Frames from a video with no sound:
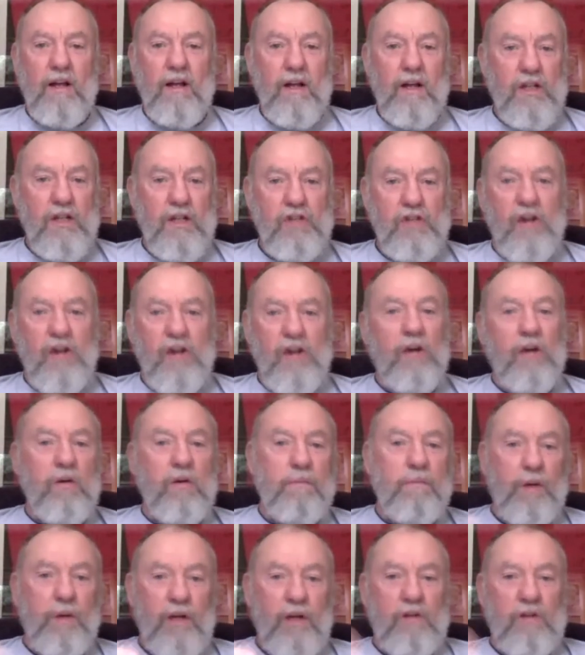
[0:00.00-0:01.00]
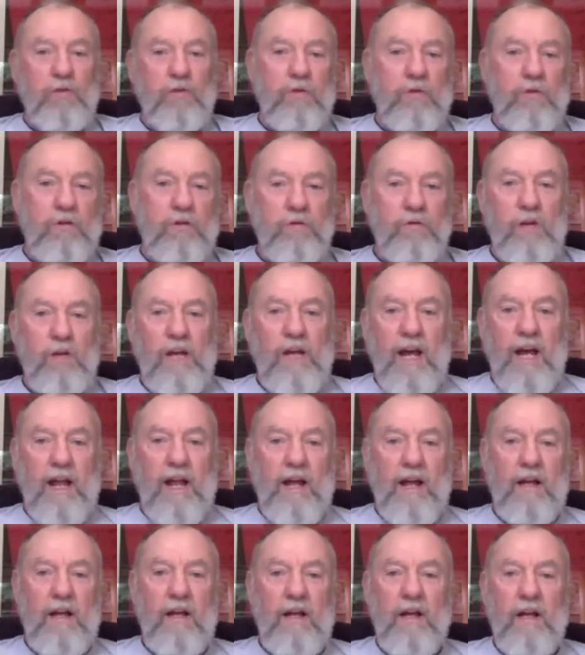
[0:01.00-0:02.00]
It's strange. I couldn't put the two and two
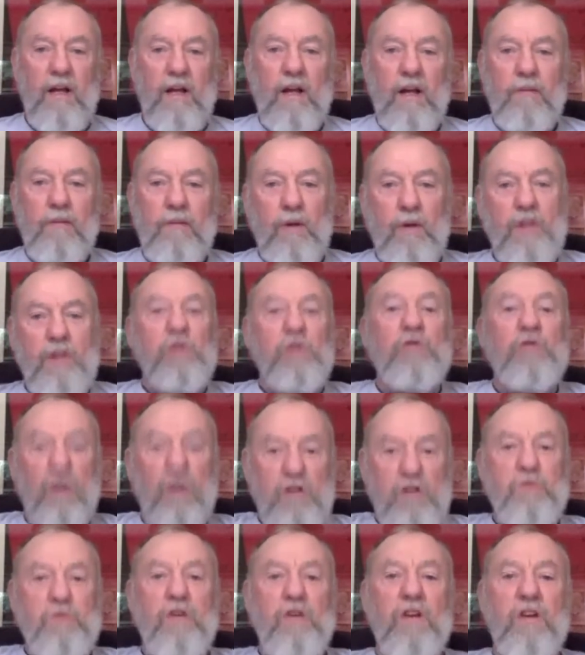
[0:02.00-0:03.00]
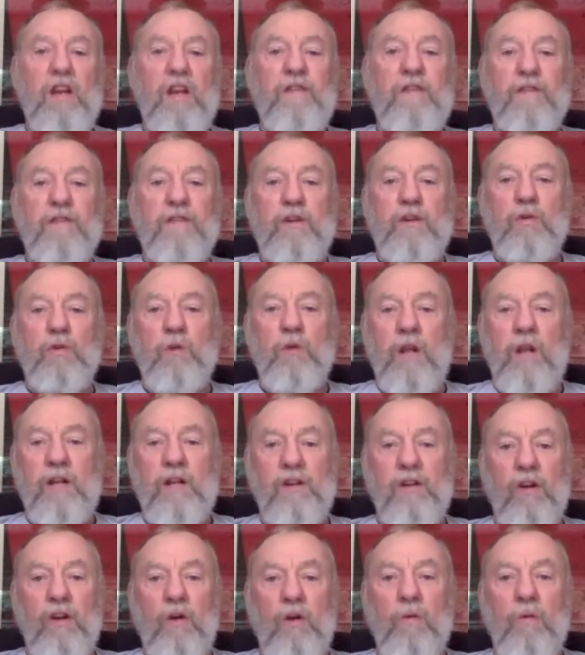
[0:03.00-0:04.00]
together. Yeah. Plus, because it was the relief for doing it,
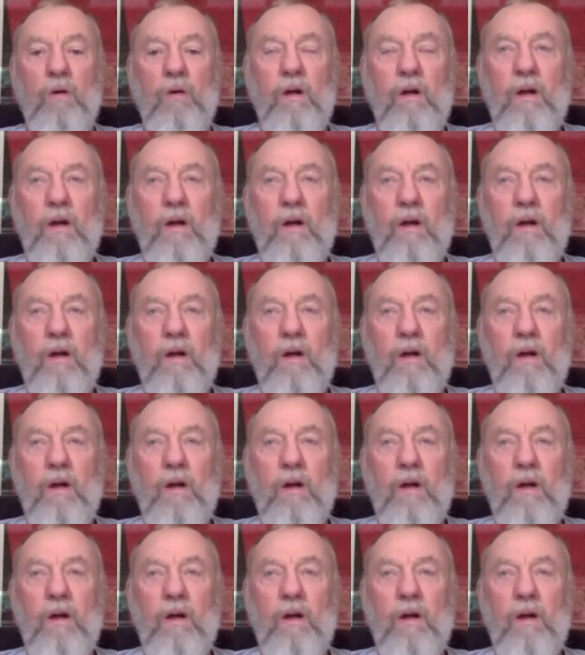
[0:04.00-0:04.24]
you know.